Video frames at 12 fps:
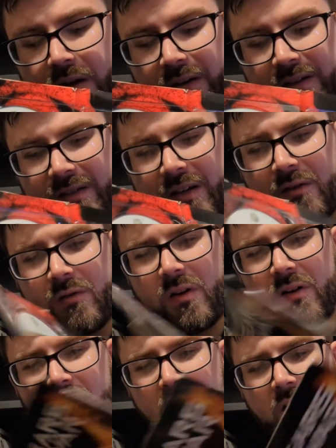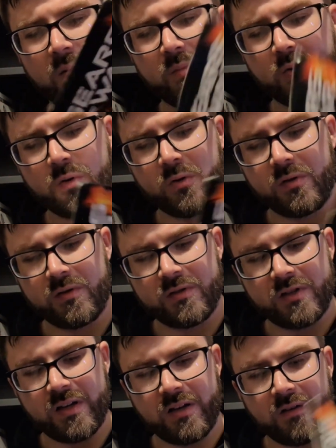in this little like cardboard
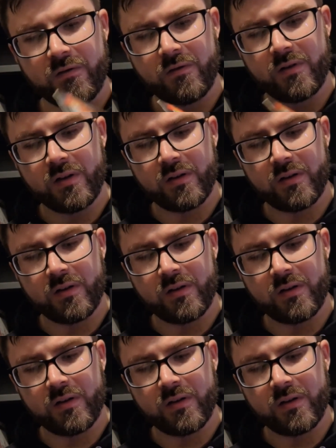sleeve,